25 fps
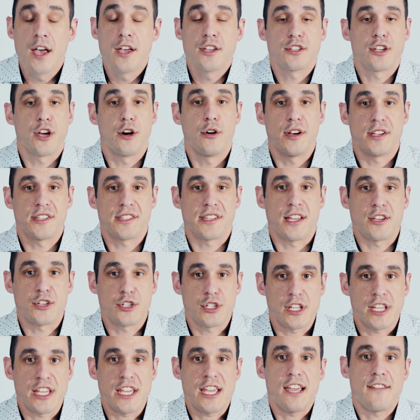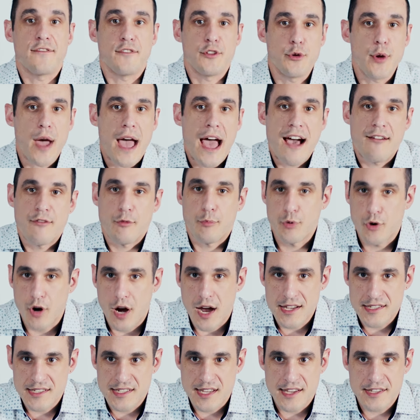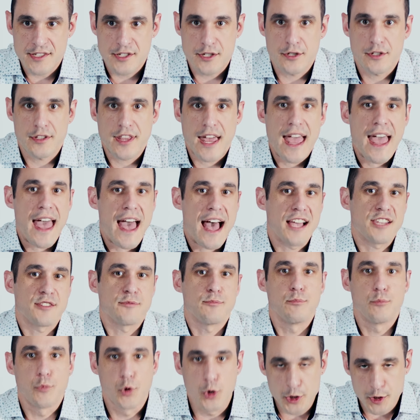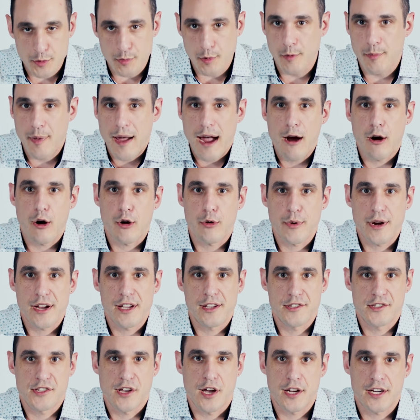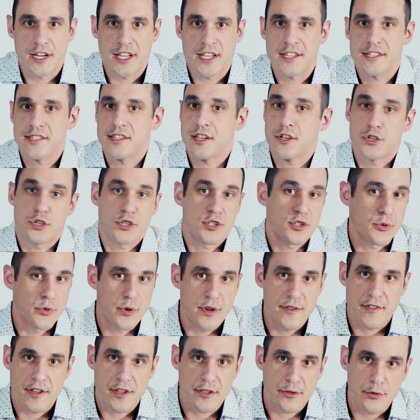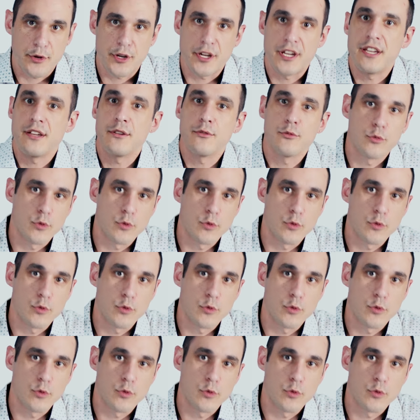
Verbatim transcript: So essentially, if you have a processor that has multiple power rails on it, such as 3v3,